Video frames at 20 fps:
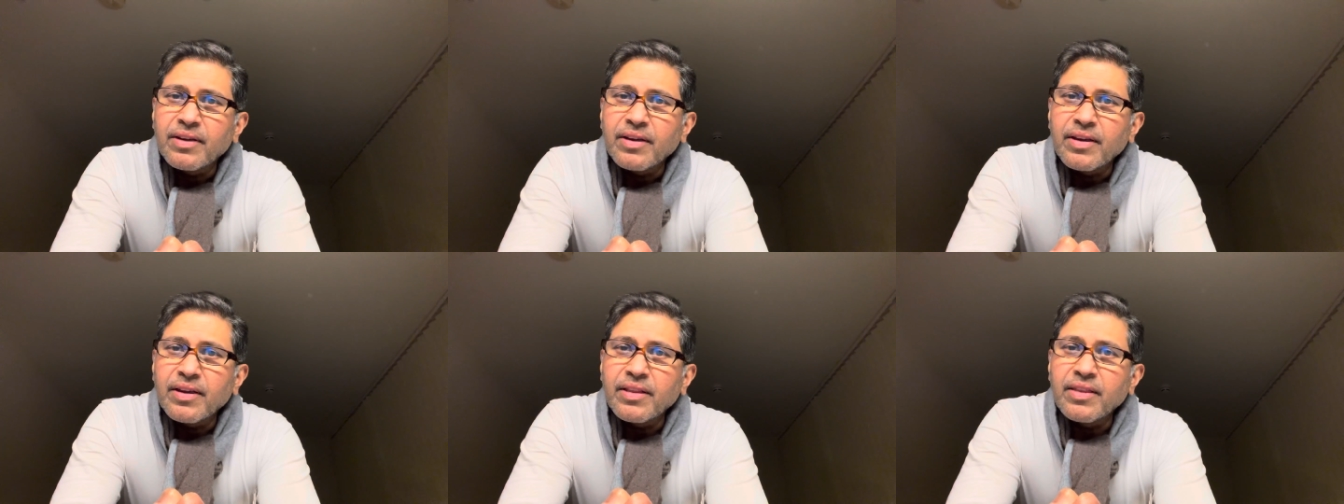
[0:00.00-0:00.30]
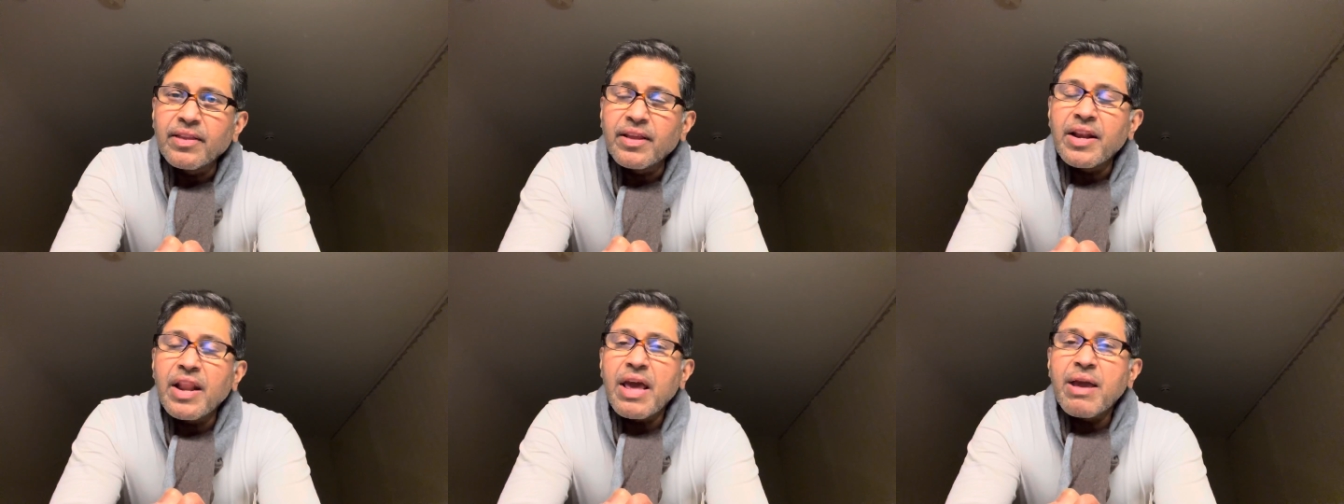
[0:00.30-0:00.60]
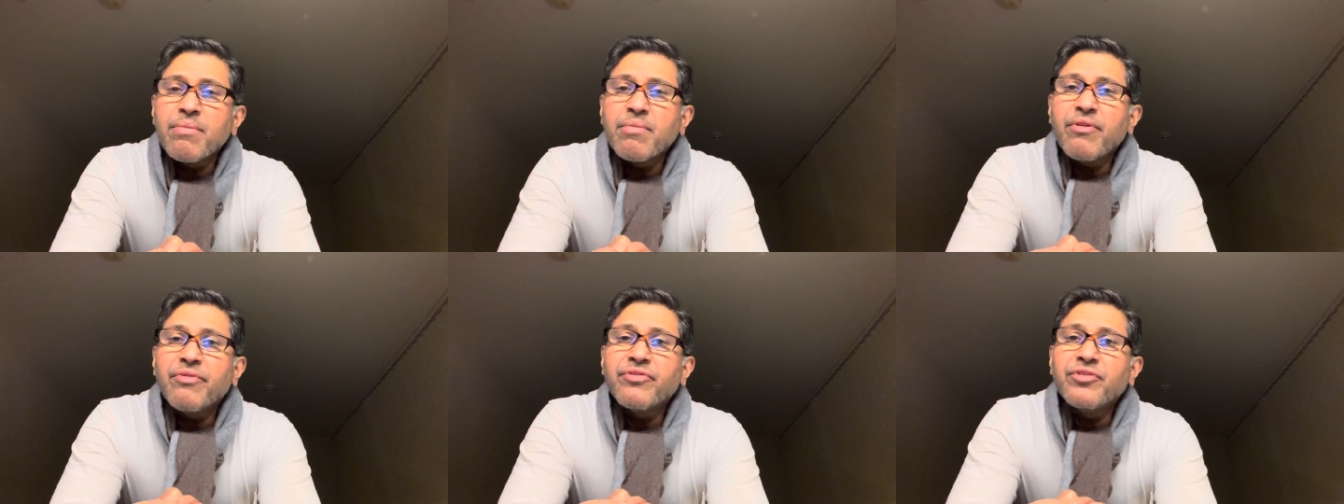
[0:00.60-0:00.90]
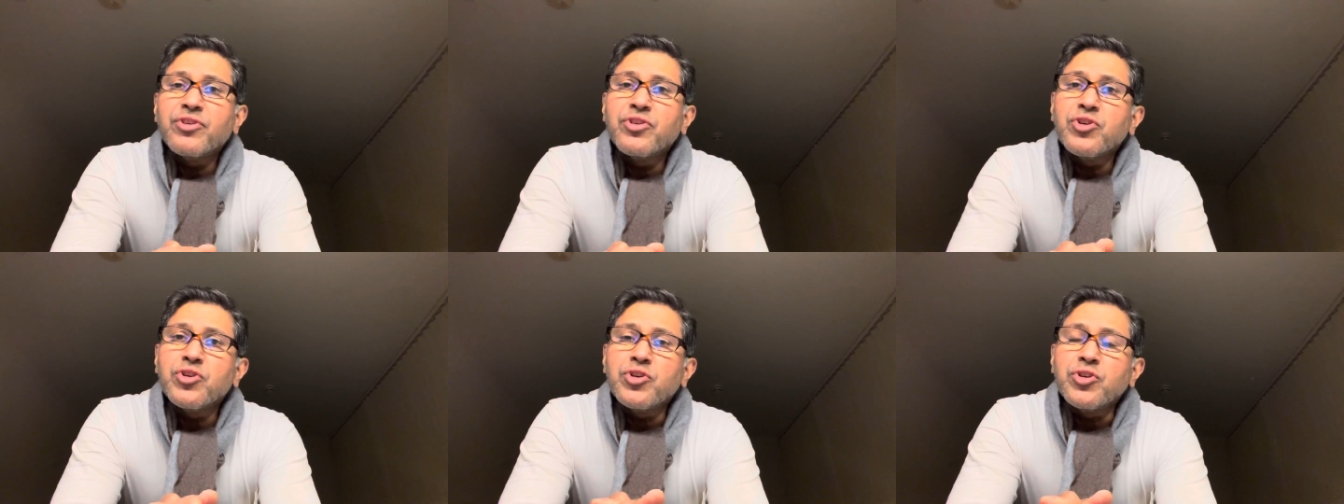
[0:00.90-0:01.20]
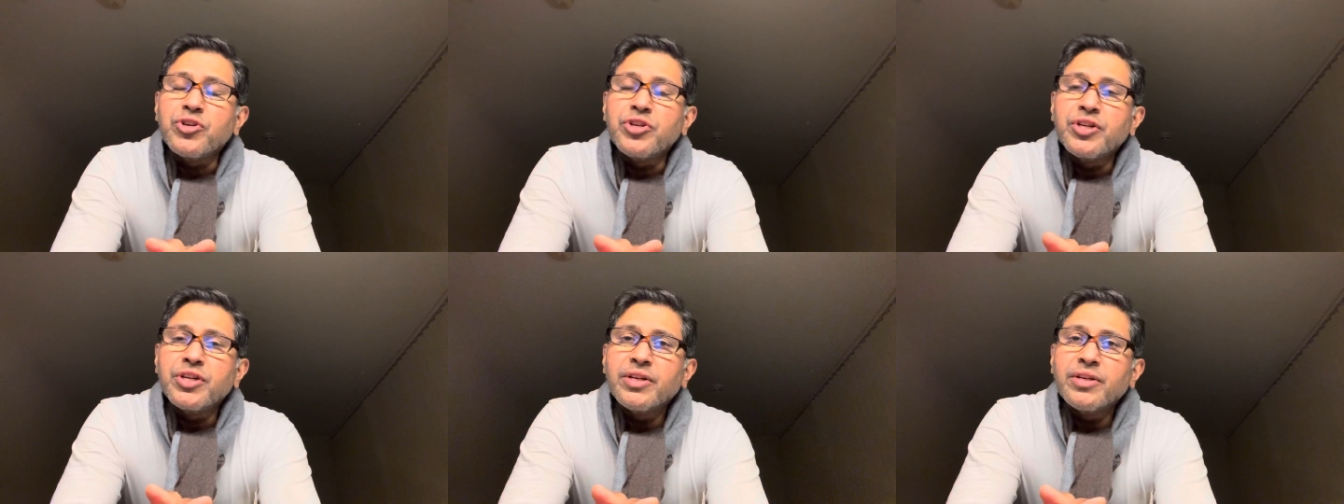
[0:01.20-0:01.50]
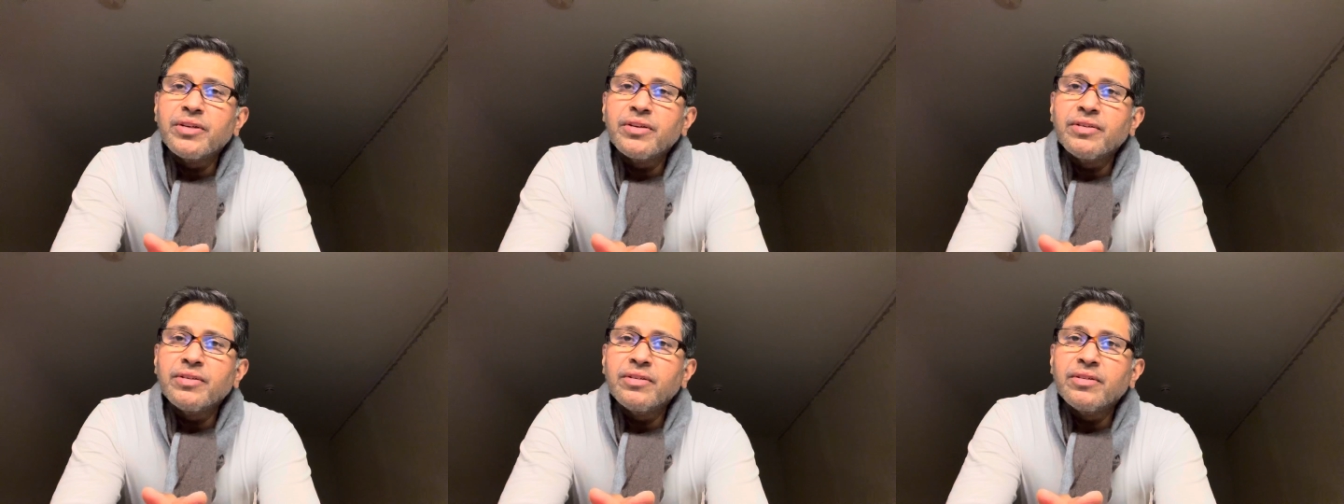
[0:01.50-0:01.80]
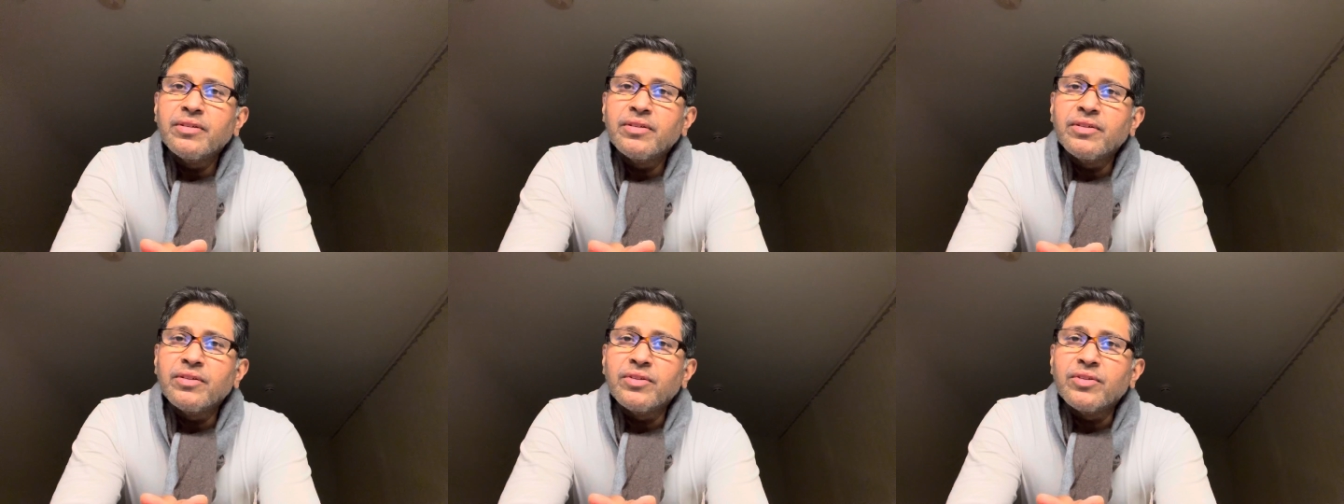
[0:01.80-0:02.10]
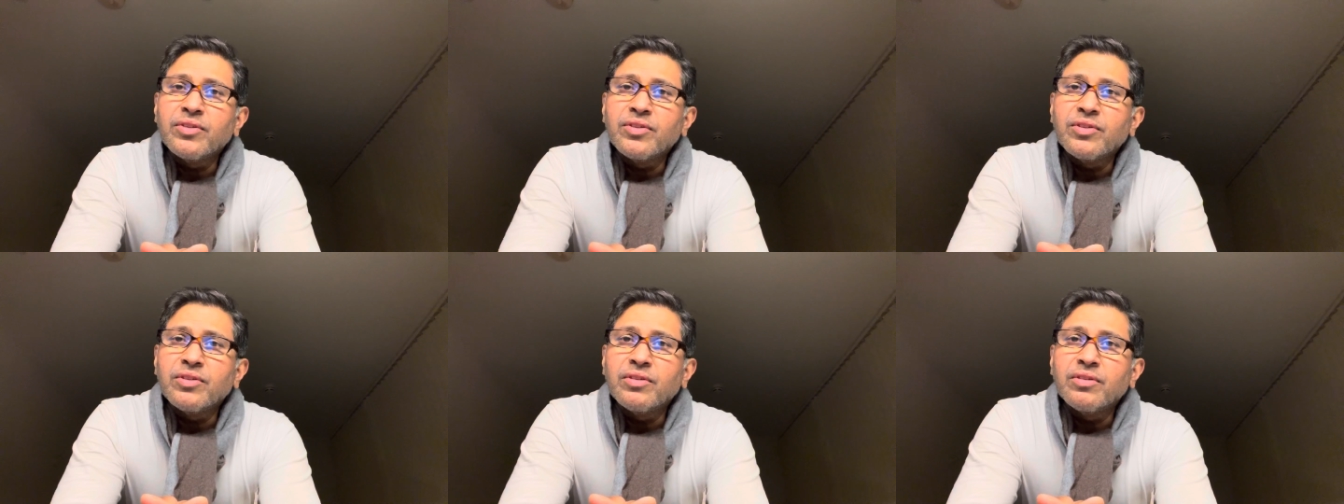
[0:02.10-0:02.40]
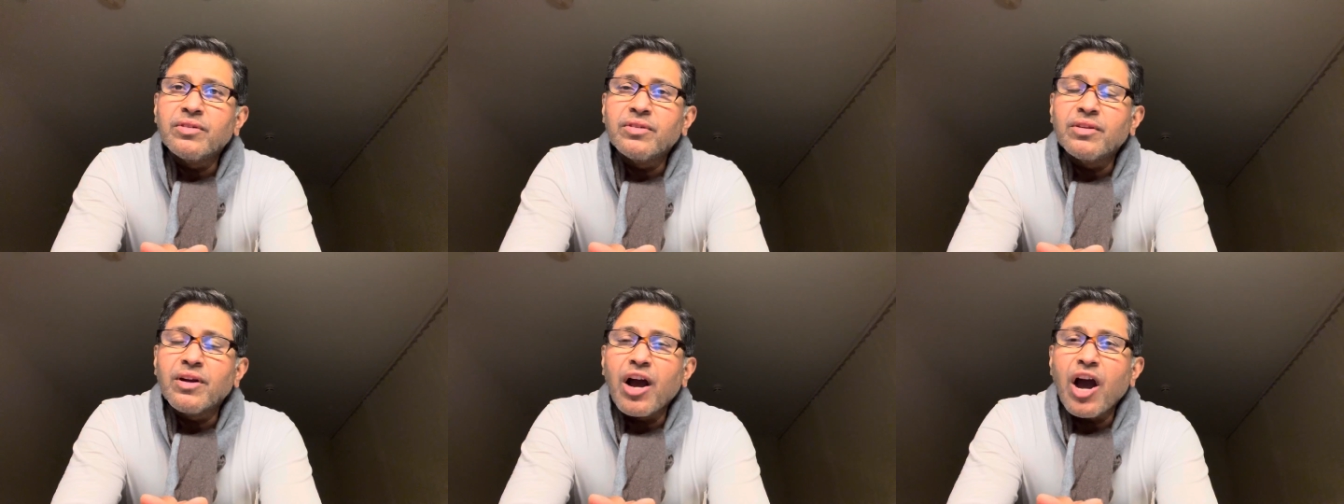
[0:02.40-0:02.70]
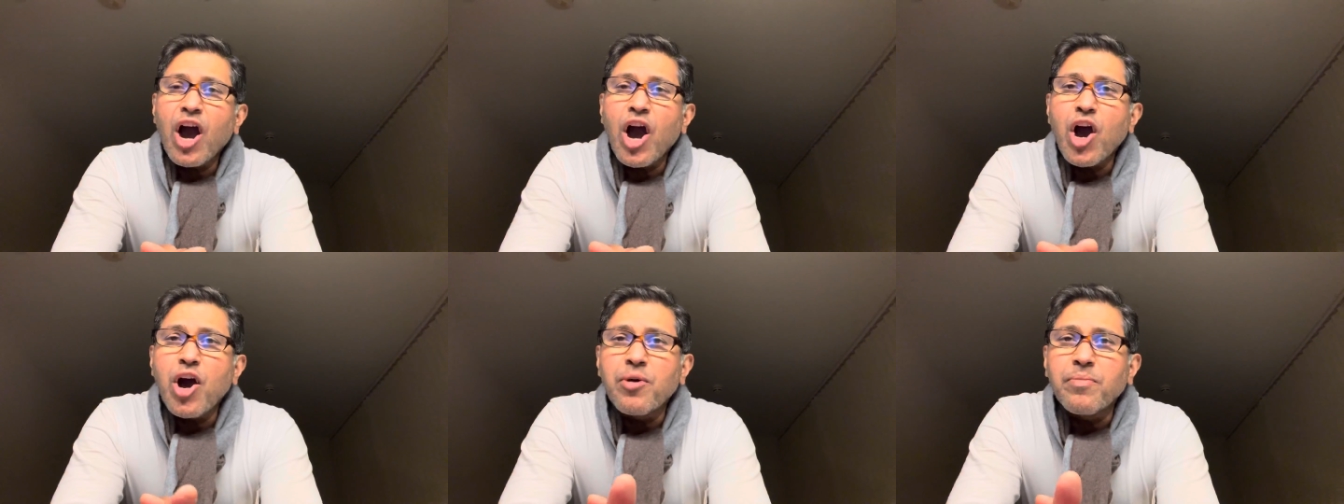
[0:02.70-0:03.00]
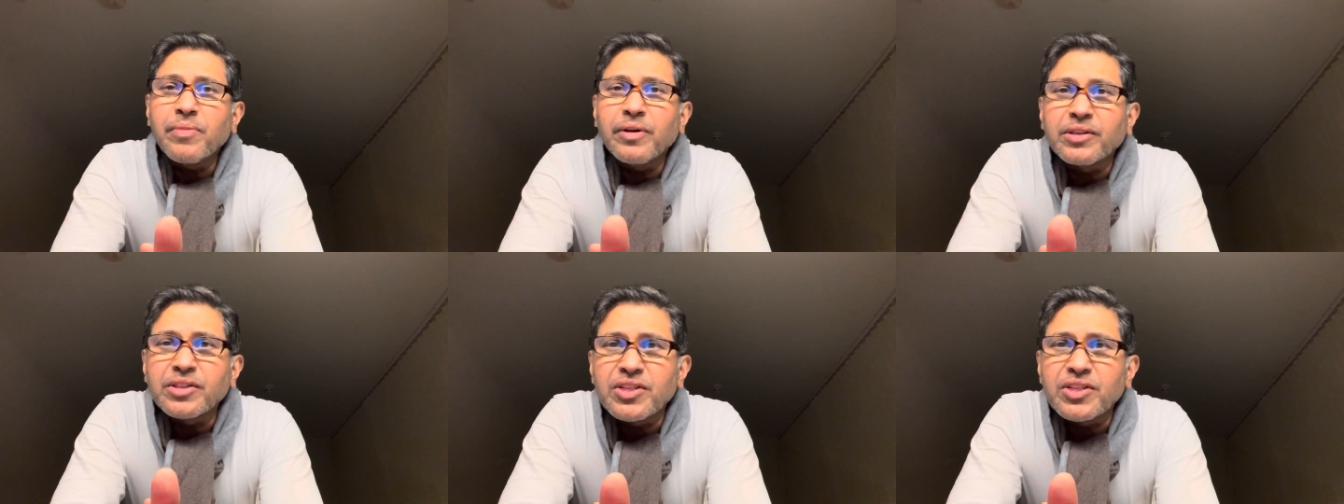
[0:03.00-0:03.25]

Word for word: in the name of good, how much